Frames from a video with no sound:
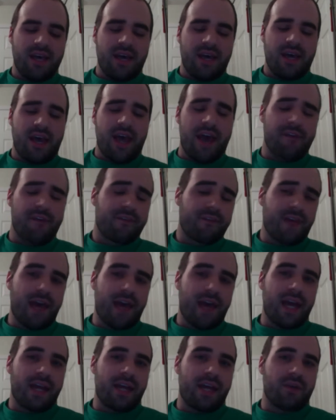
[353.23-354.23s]
after
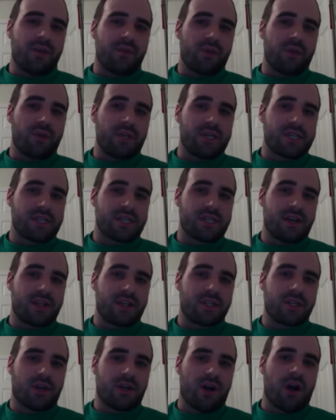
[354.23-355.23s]
that, it really just kind of
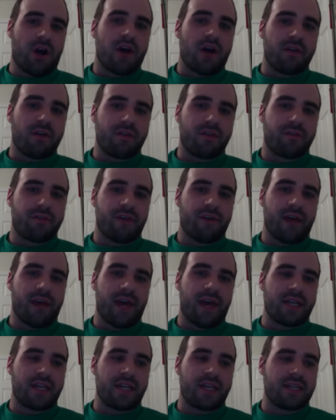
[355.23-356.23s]
took off.
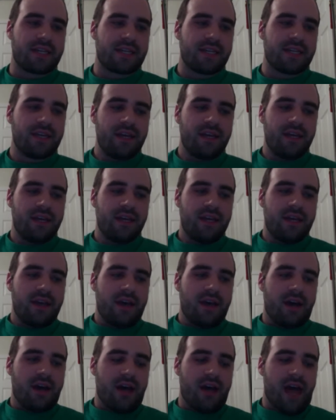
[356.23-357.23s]
And
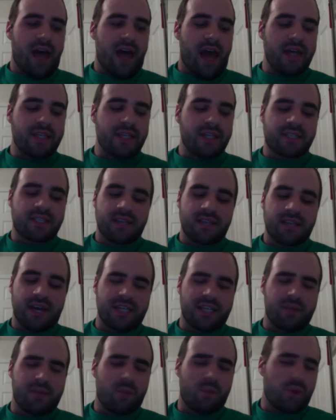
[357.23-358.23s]
as I
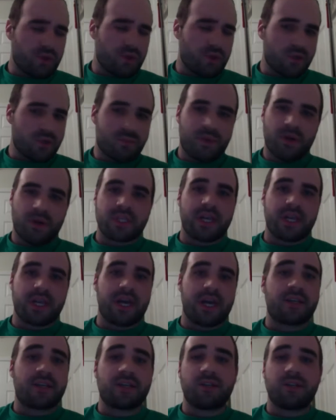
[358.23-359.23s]
did more news posts, I
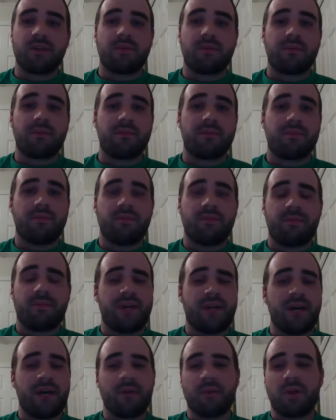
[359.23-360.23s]
got to
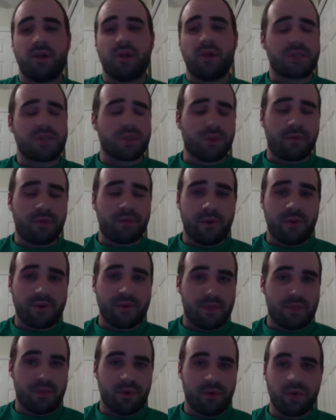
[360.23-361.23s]
become closer with folks
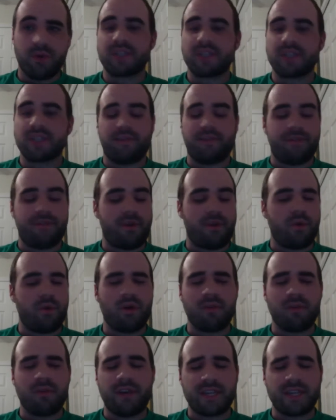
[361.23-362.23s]
at breweries. I felt
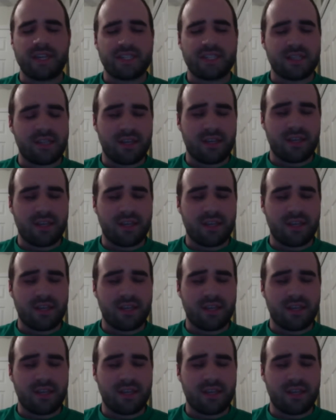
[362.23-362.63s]
more invested in the